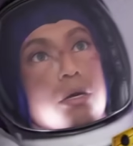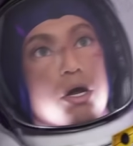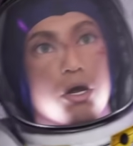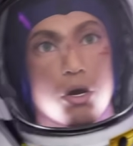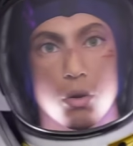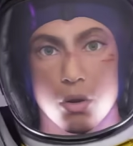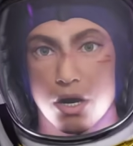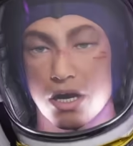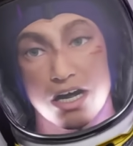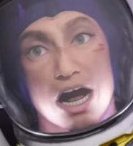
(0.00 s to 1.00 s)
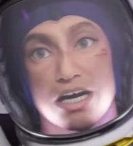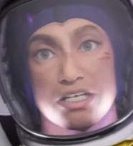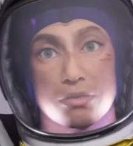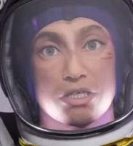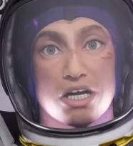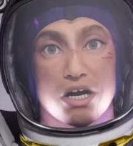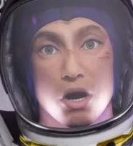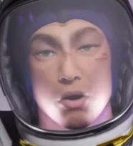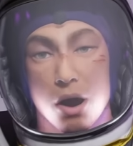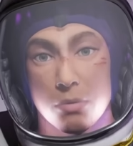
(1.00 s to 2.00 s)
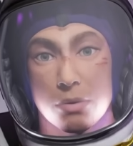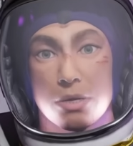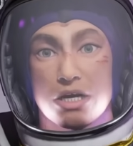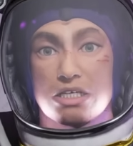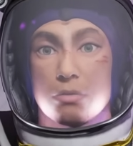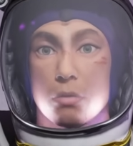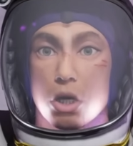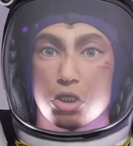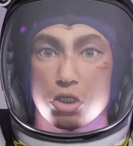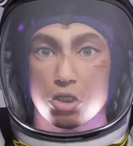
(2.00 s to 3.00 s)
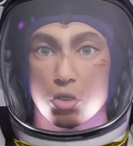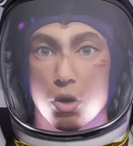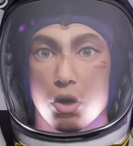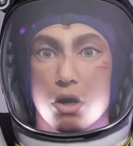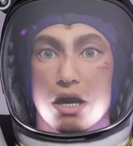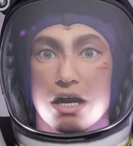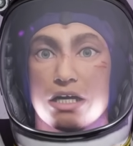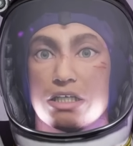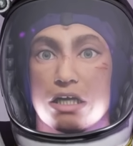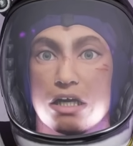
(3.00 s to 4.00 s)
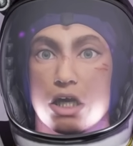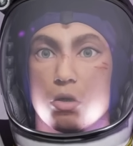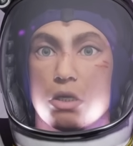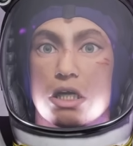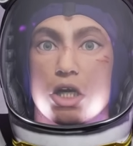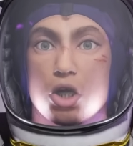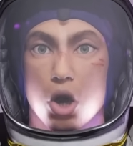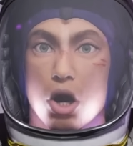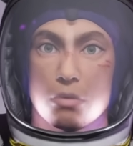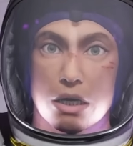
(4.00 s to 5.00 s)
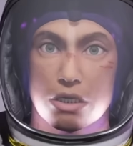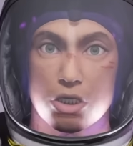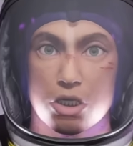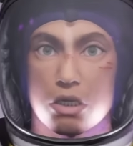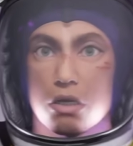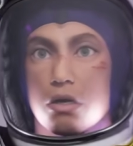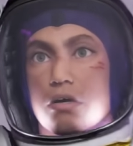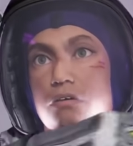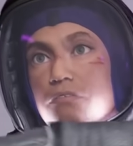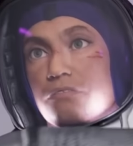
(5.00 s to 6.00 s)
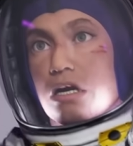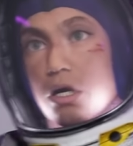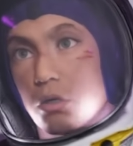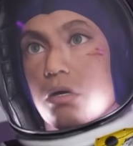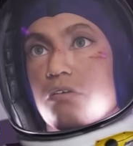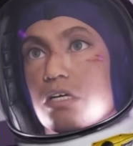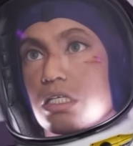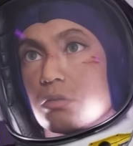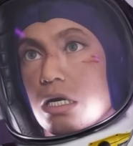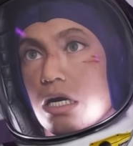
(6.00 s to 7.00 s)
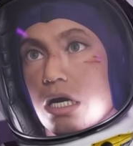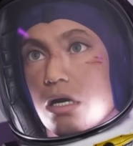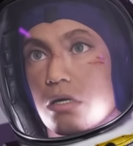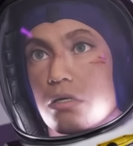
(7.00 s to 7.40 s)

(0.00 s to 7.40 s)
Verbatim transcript: poo. Not because I'm a sicko, but because Martian soil is literally garbage, figuratively speaking.